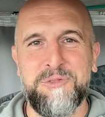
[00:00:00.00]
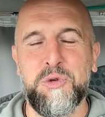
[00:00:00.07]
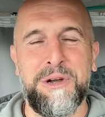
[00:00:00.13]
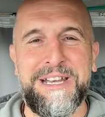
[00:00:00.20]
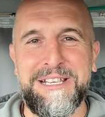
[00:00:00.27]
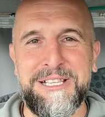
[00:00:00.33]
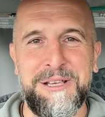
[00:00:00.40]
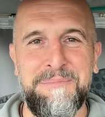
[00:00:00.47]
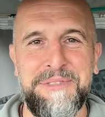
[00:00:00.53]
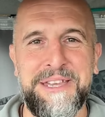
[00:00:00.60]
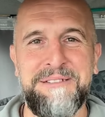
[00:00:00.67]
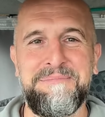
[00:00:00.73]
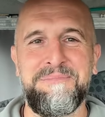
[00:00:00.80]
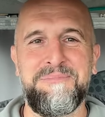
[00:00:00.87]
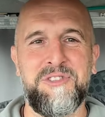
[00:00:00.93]

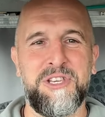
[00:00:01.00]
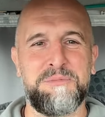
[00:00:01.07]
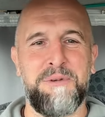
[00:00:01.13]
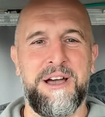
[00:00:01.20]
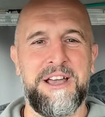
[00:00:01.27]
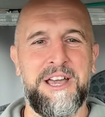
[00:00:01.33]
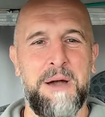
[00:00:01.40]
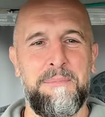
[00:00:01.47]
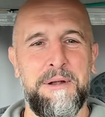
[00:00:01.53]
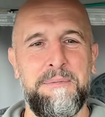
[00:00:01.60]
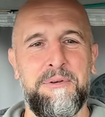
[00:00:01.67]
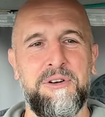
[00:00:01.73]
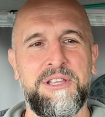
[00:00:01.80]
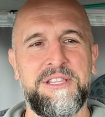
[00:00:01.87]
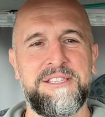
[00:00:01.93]
20-something just by a couple
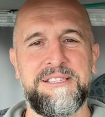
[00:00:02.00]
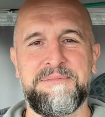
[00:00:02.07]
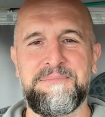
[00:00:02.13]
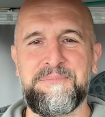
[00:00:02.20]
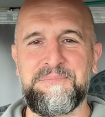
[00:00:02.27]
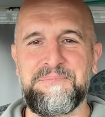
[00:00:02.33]
of points.